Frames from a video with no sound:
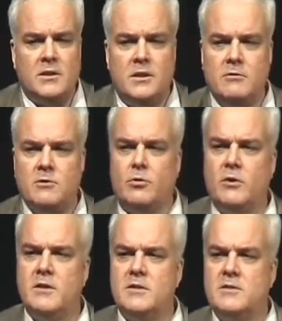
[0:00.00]
Those
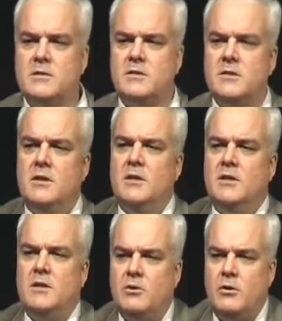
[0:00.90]
organs
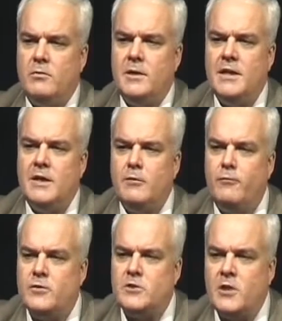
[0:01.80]
that already under
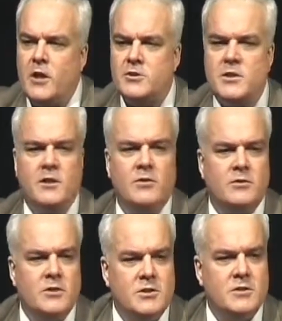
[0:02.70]
physiological
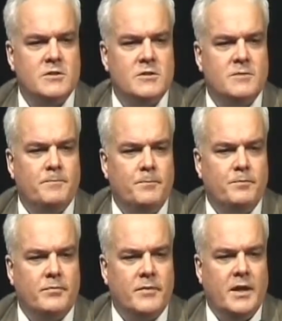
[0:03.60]
conditions
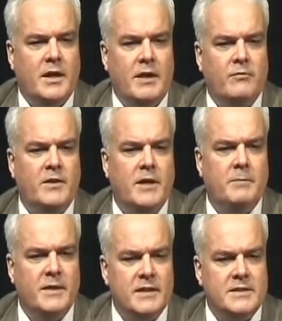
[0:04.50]
have the
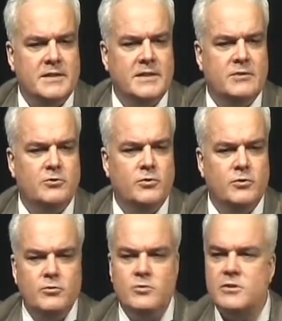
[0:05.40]
ability to
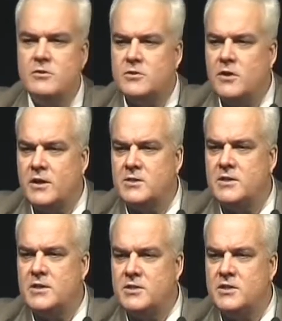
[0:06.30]
use those
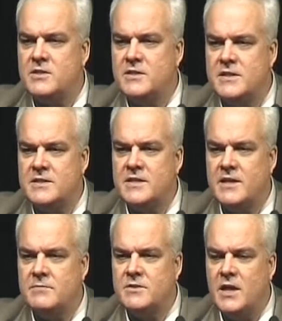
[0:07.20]
collagen digesting
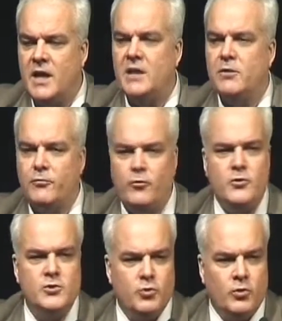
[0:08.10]
enzymes are the
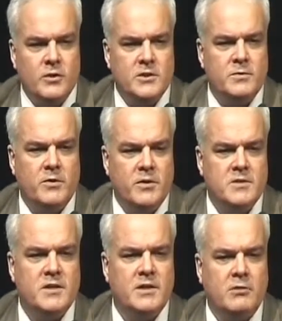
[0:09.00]
first organs where
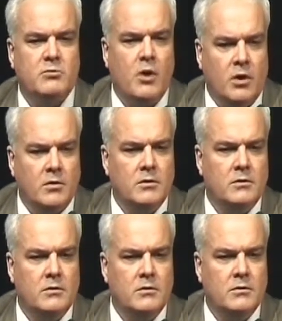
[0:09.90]
things can go wrong.
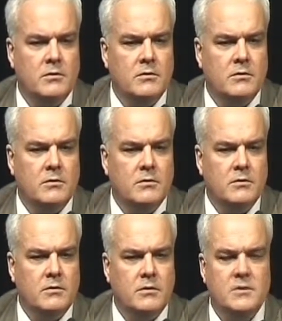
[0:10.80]

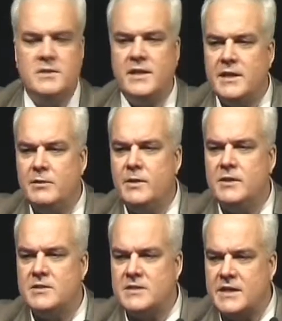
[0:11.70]
And suddenly we
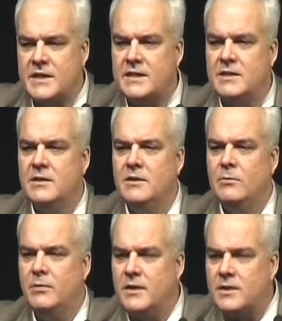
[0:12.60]
understand
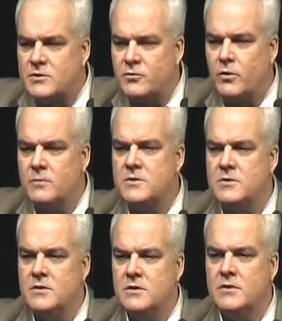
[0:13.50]
why these
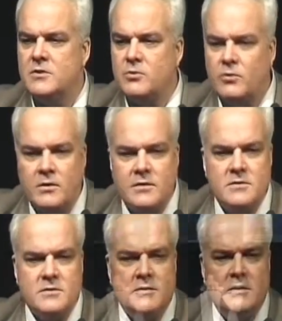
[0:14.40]

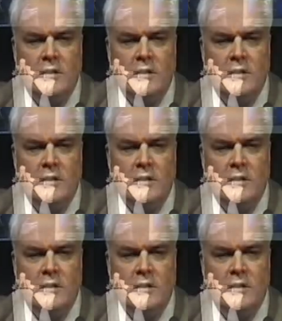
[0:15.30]
organs